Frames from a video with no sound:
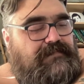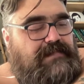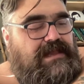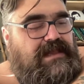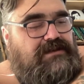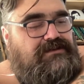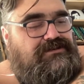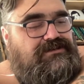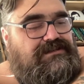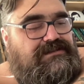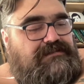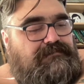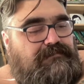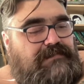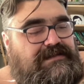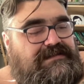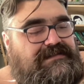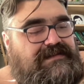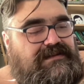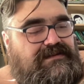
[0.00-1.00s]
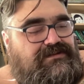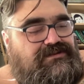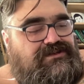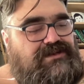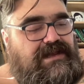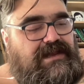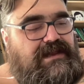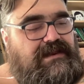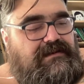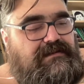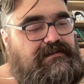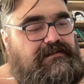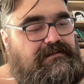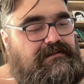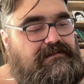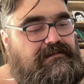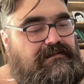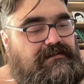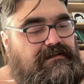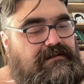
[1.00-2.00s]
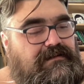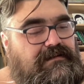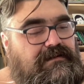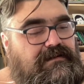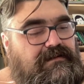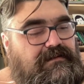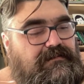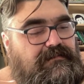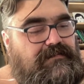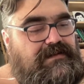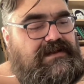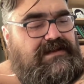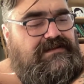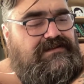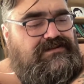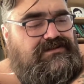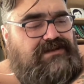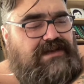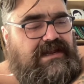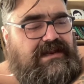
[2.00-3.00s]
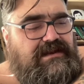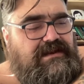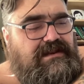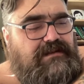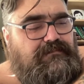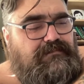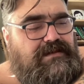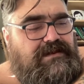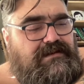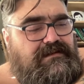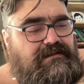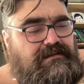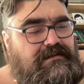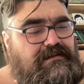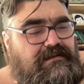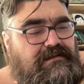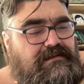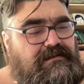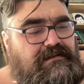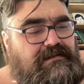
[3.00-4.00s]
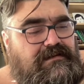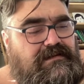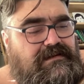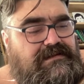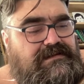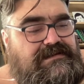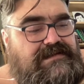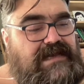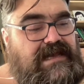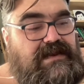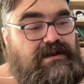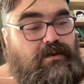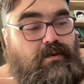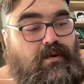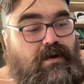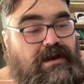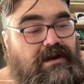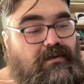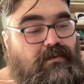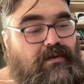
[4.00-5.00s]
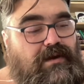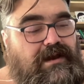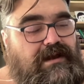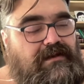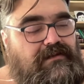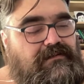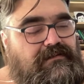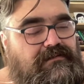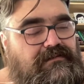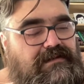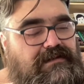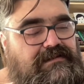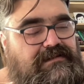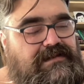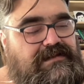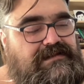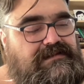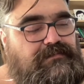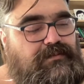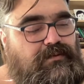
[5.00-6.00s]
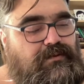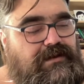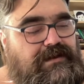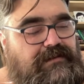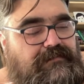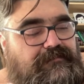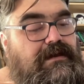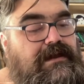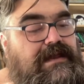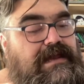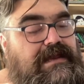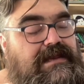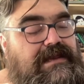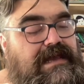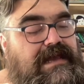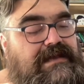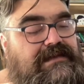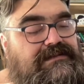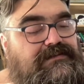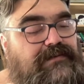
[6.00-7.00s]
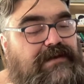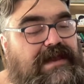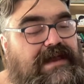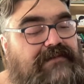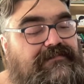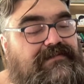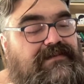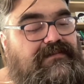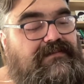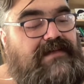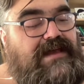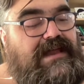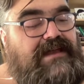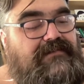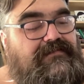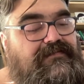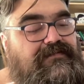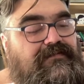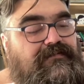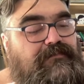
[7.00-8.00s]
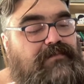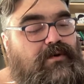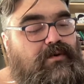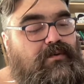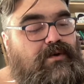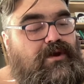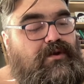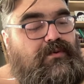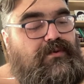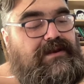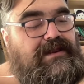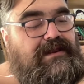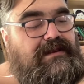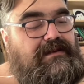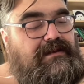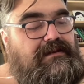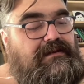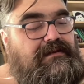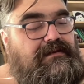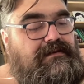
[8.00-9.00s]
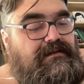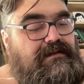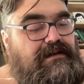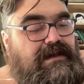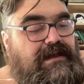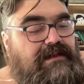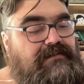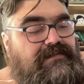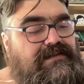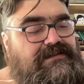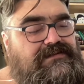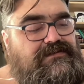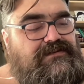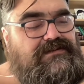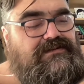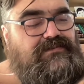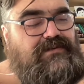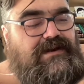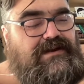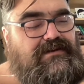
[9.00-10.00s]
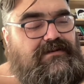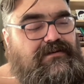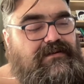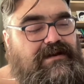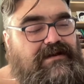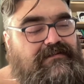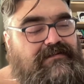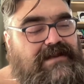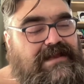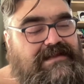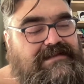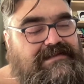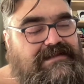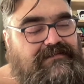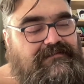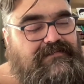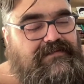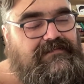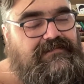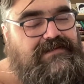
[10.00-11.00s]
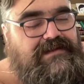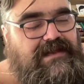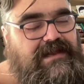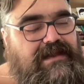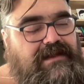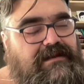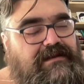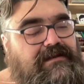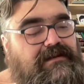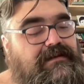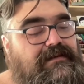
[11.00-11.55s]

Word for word: and just missing Jane, because Jane had been dead quite a while at this point. Okay, next we have The Life of Borodin, and this was written around 1958.